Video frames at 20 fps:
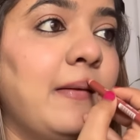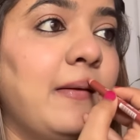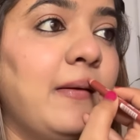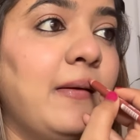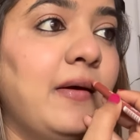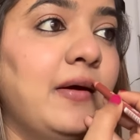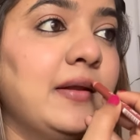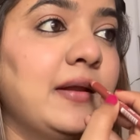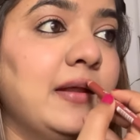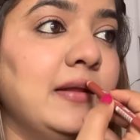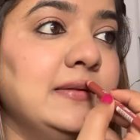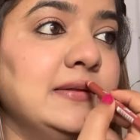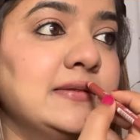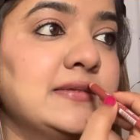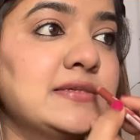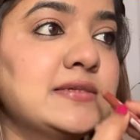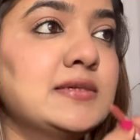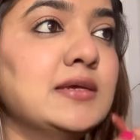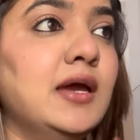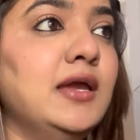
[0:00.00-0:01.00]
Or
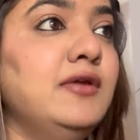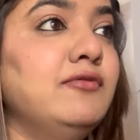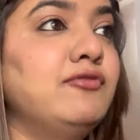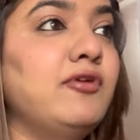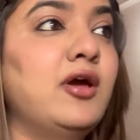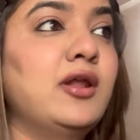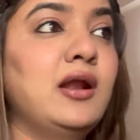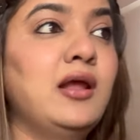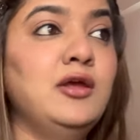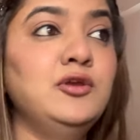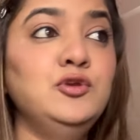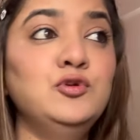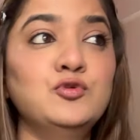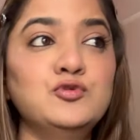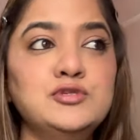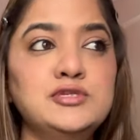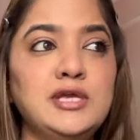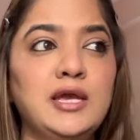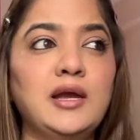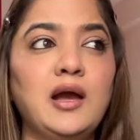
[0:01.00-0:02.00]
else if you are
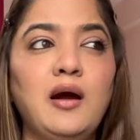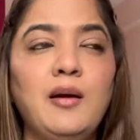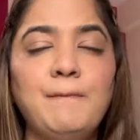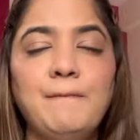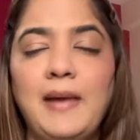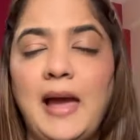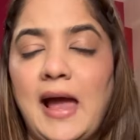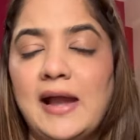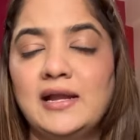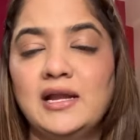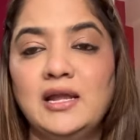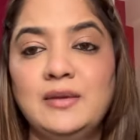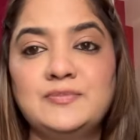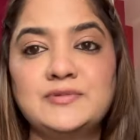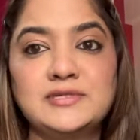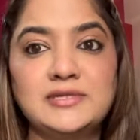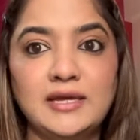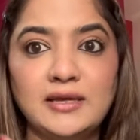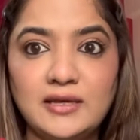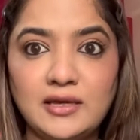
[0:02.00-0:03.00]
using a matte
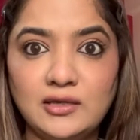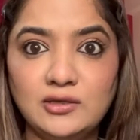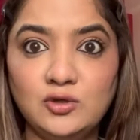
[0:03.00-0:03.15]
lipstick,